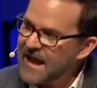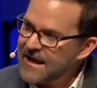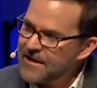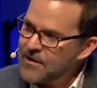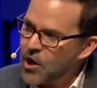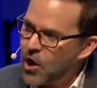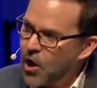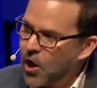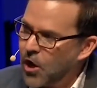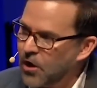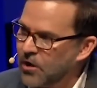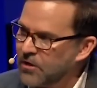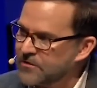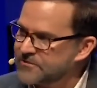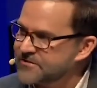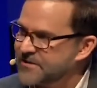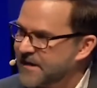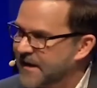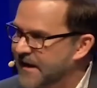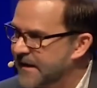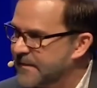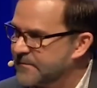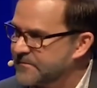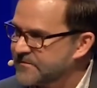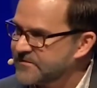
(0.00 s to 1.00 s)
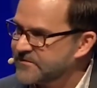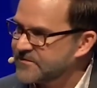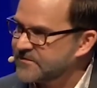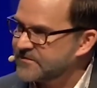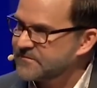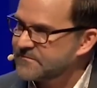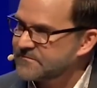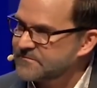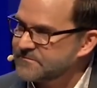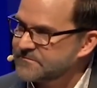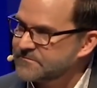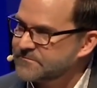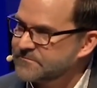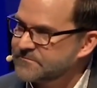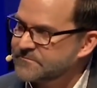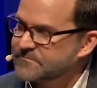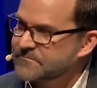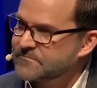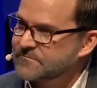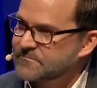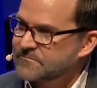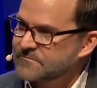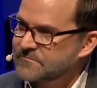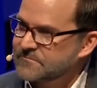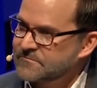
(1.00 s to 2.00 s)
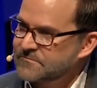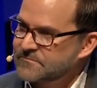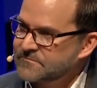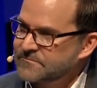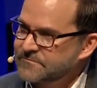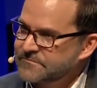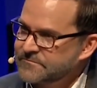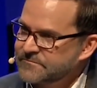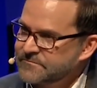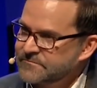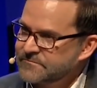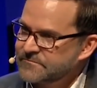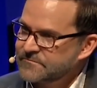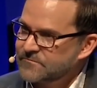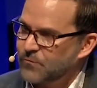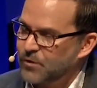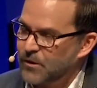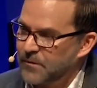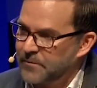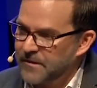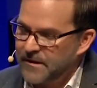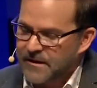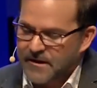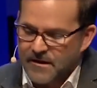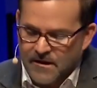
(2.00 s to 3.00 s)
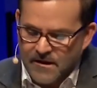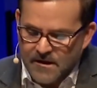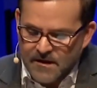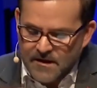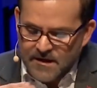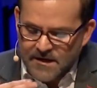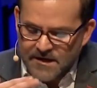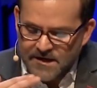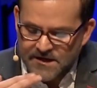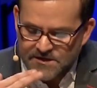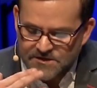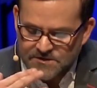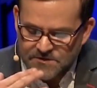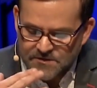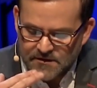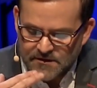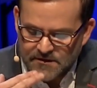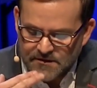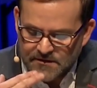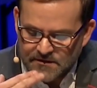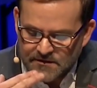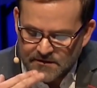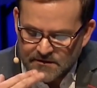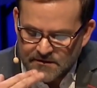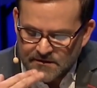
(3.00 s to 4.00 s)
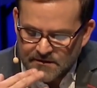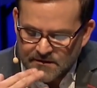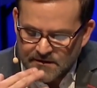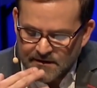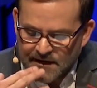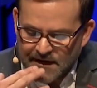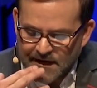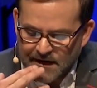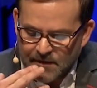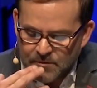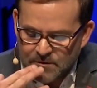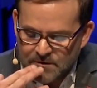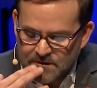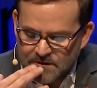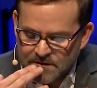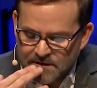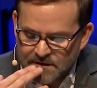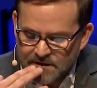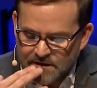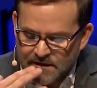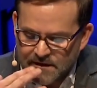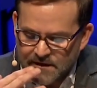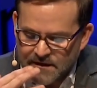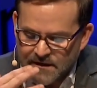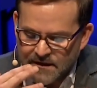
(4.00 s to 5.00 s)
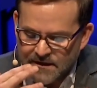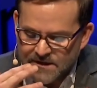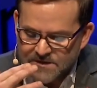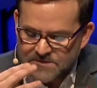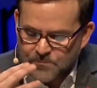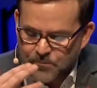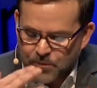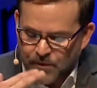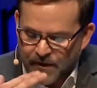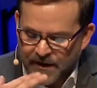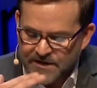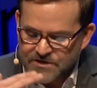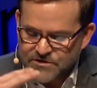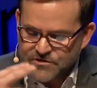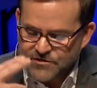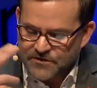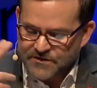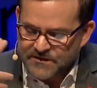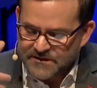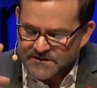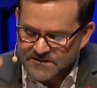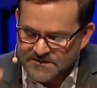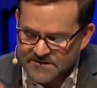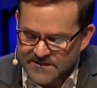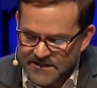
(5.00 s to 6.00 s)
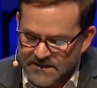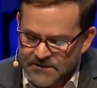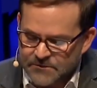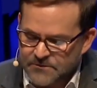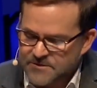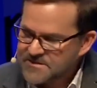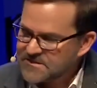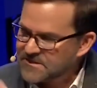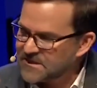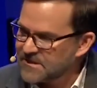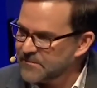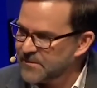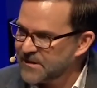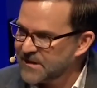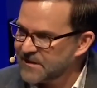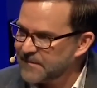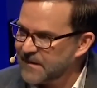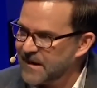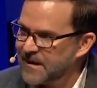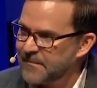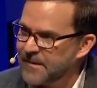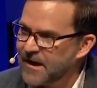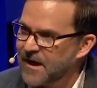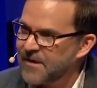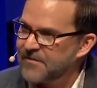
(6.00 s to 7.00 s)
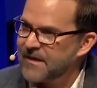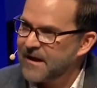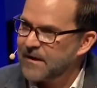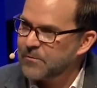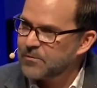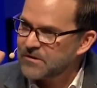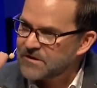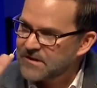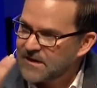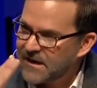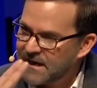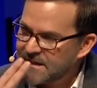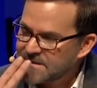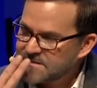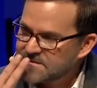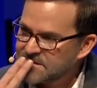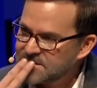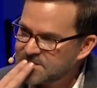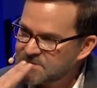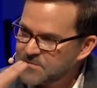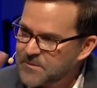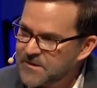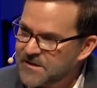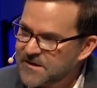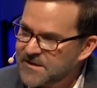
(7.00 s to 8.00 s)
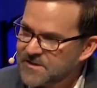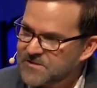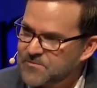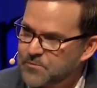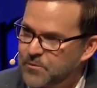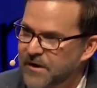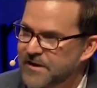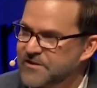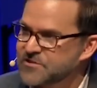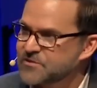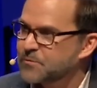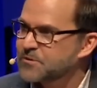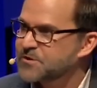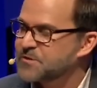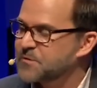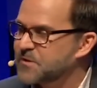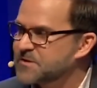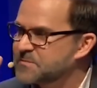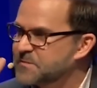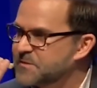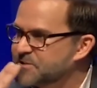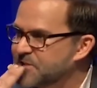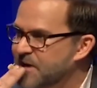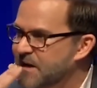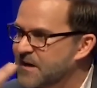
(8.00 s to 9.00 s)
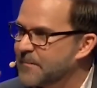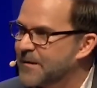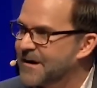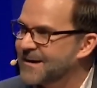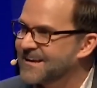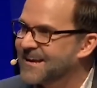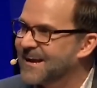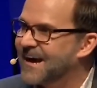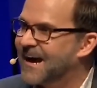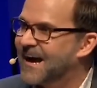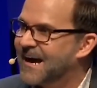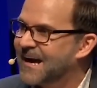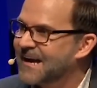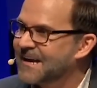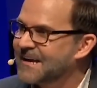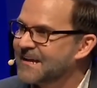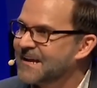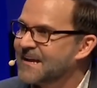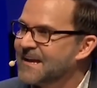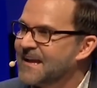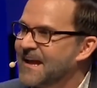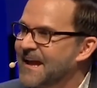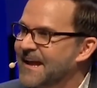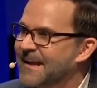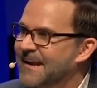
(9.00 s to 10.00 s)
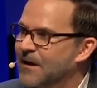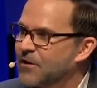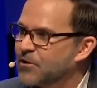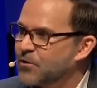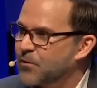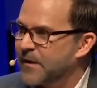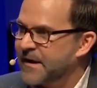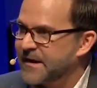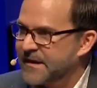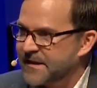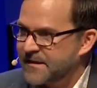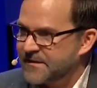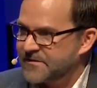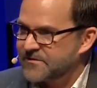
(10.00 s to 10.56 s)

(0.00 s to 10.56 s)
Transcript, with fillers: at all times. We, his, will, his praise shall continuously be in my mouth. I will constantly speak his praise. So we're supposed to be talking about God and how great he